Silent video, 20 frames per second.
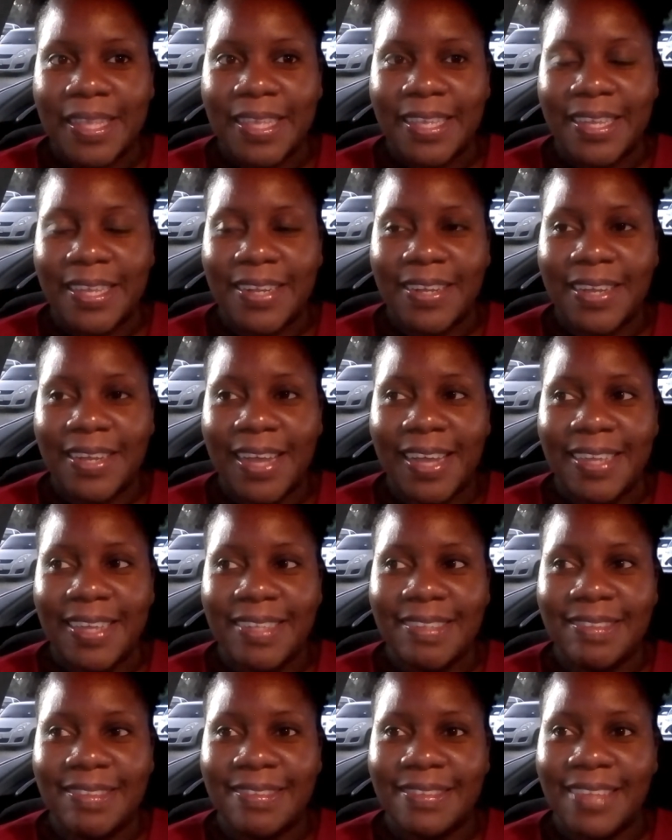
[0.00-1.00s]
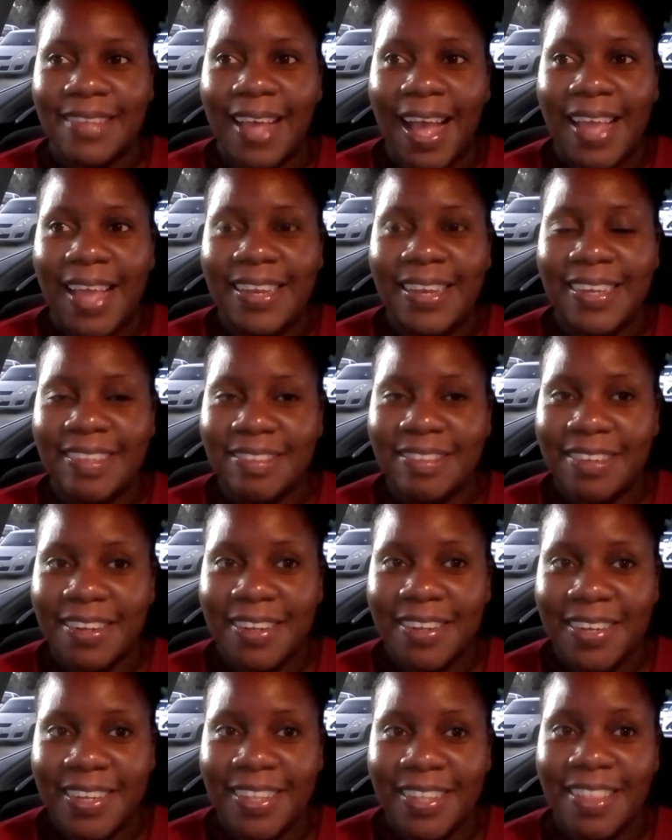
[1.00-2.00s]
you know, guys, I
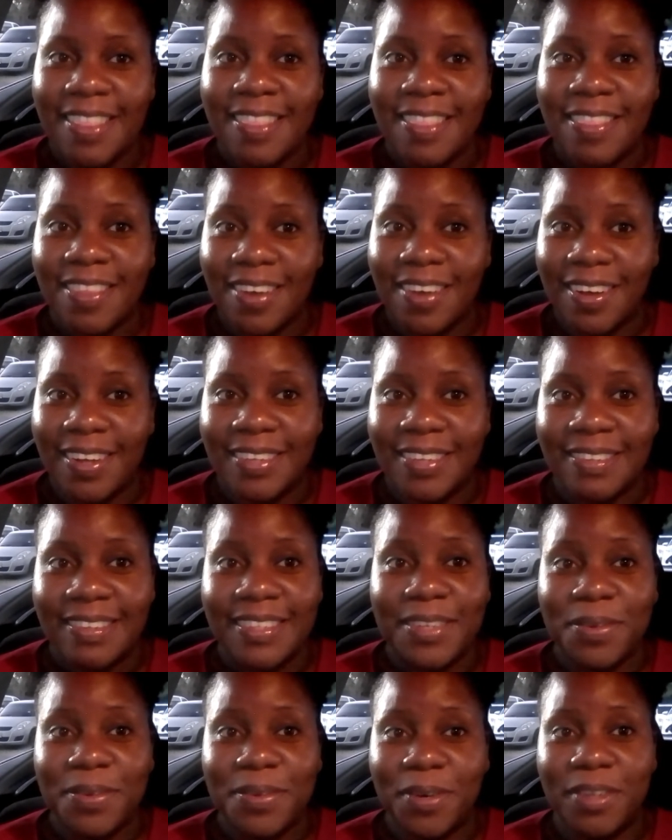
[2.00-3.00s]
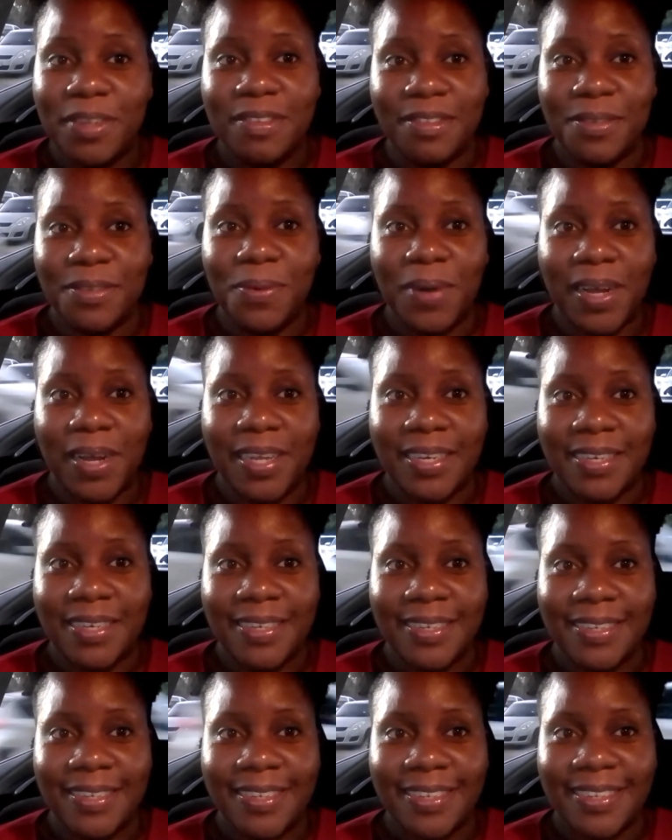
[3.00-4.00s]
literally thought he was the one,
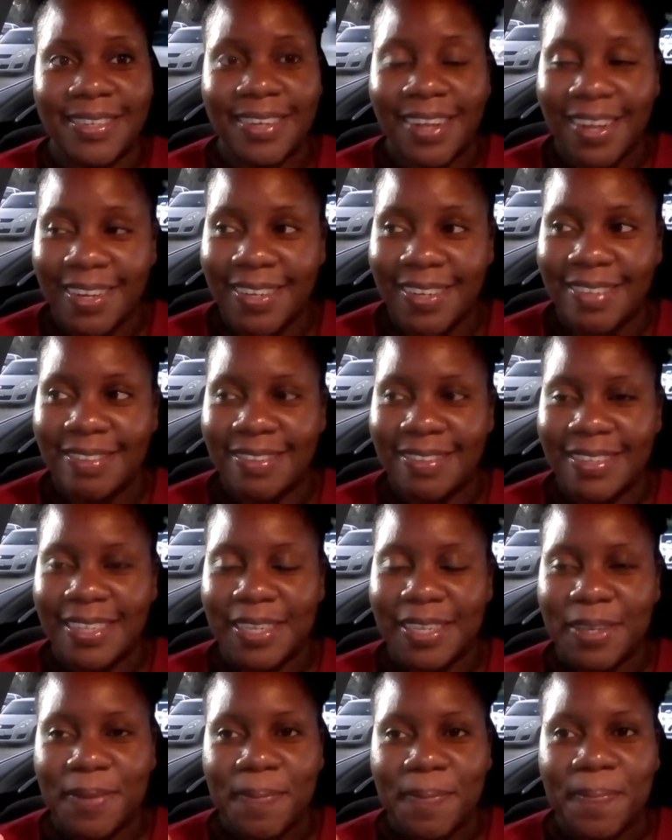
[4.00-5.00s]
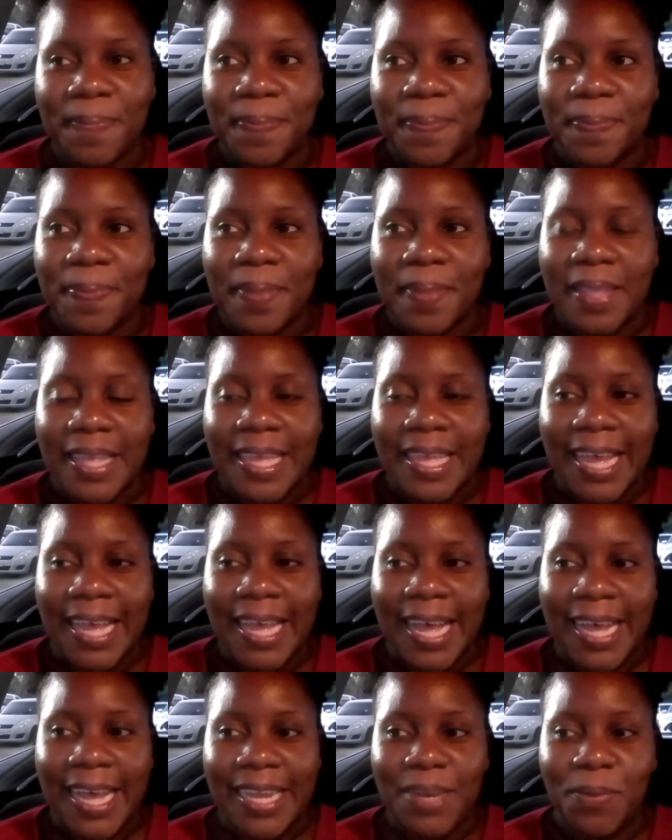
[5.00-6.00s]
honestly.
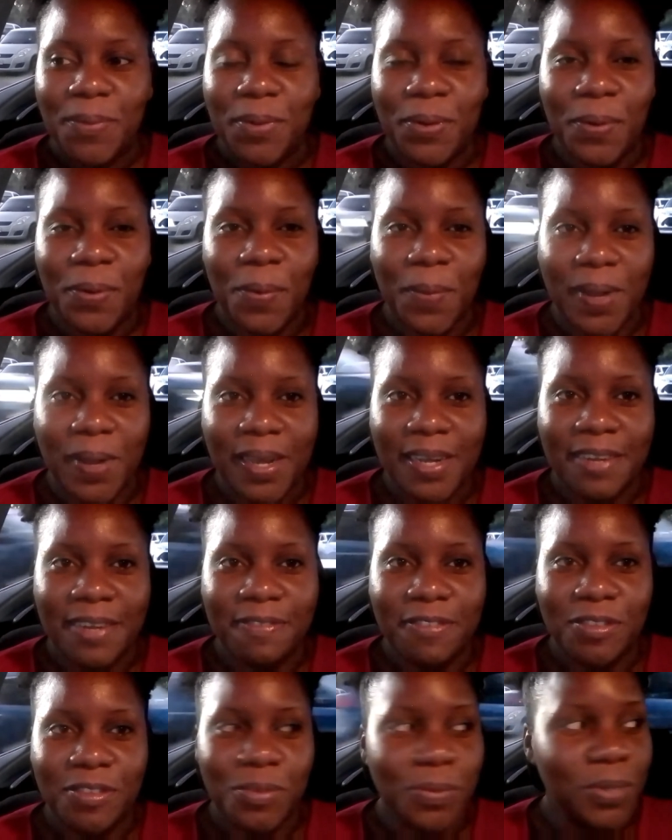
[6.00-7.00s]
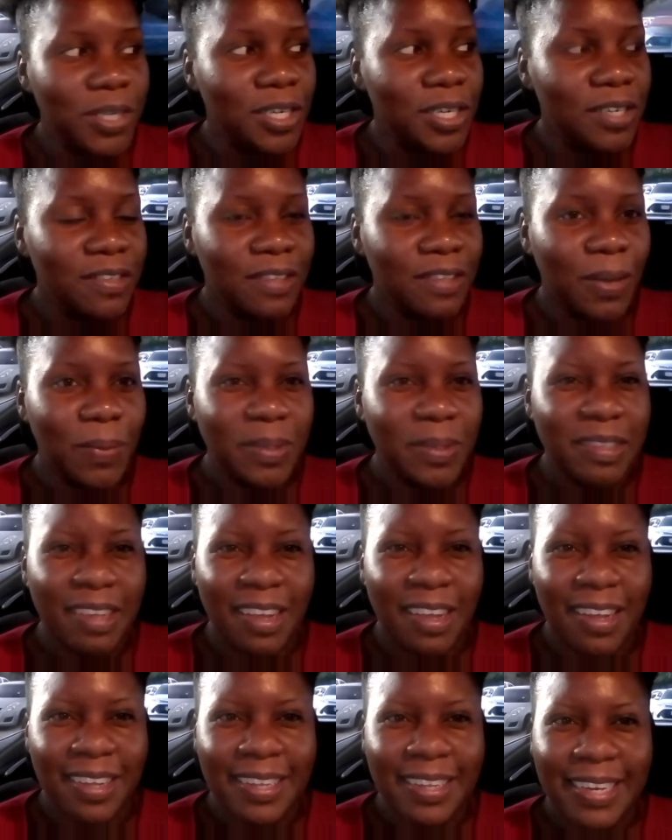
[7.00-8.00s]
And we know one another for 2 years, and we
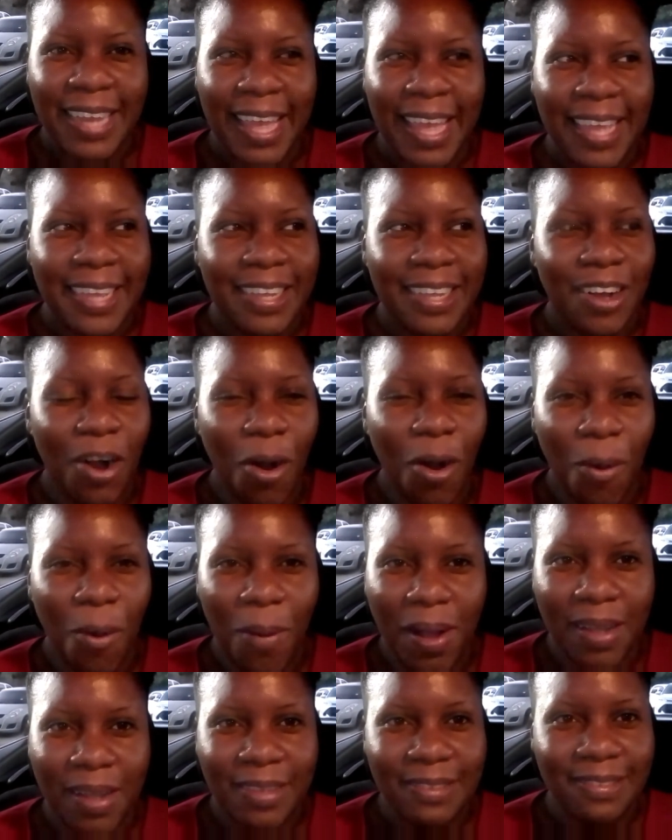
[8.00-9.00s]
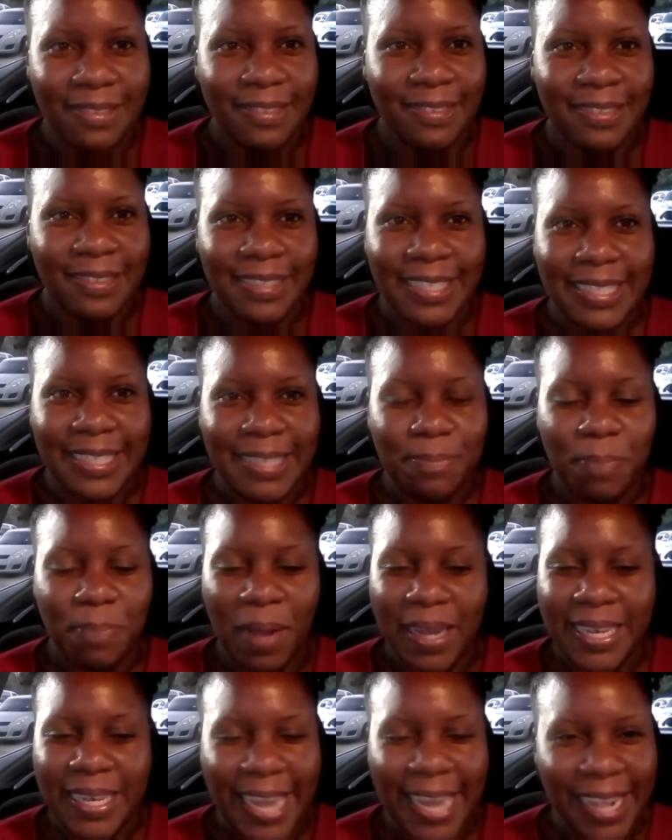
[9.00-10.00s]
talk like hours
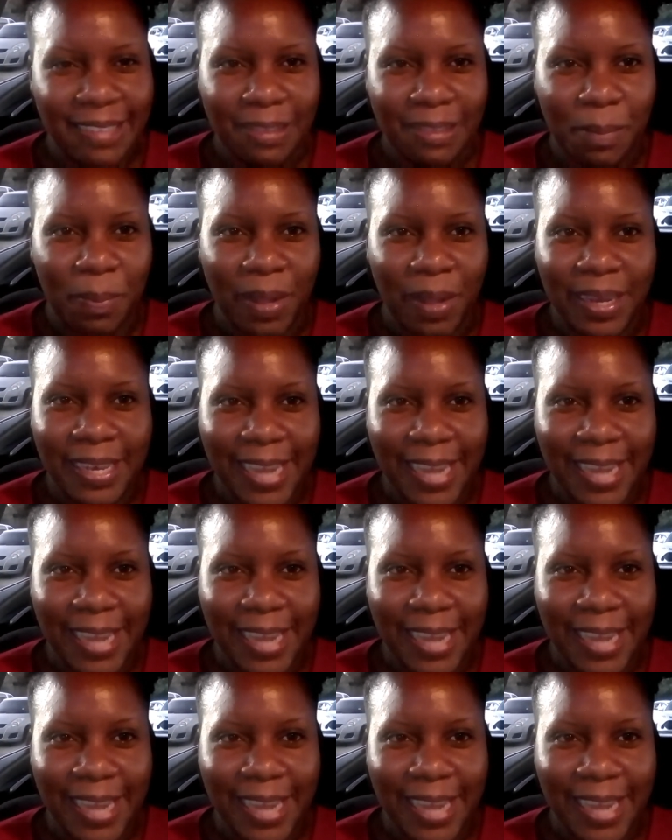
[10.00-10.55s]
upon nights upon